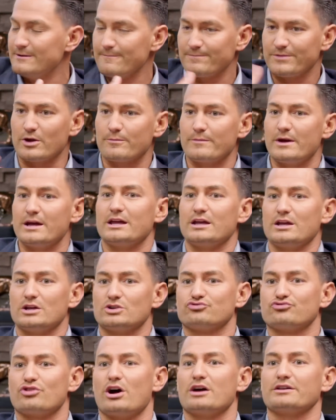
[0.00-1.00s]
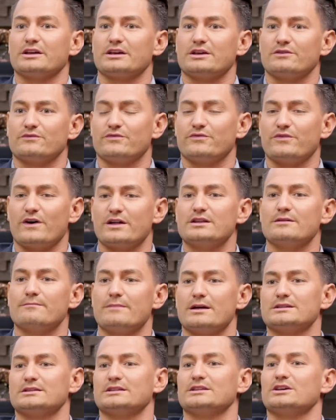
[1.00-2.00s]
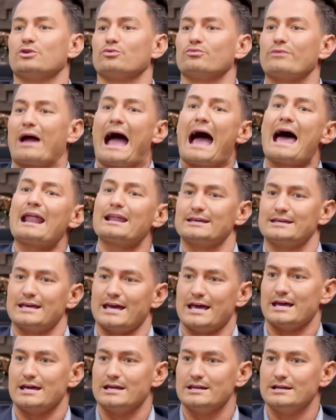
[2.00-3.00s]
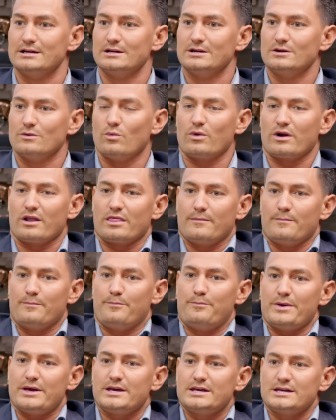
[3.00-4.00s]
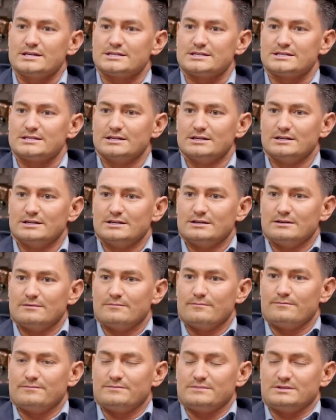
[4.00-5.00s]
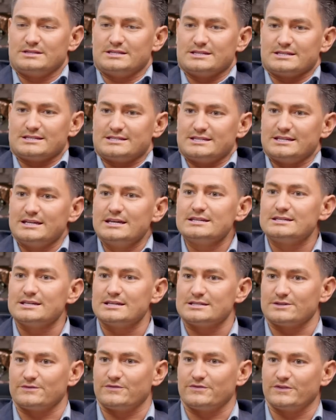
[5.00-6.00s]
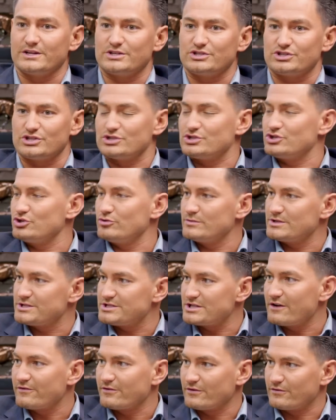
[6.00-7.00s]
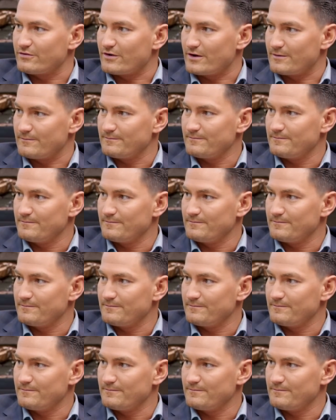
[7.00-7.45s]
They're making a drug that can fundamentally eradicate one of the biggest diseases, afflictions humans suffer from.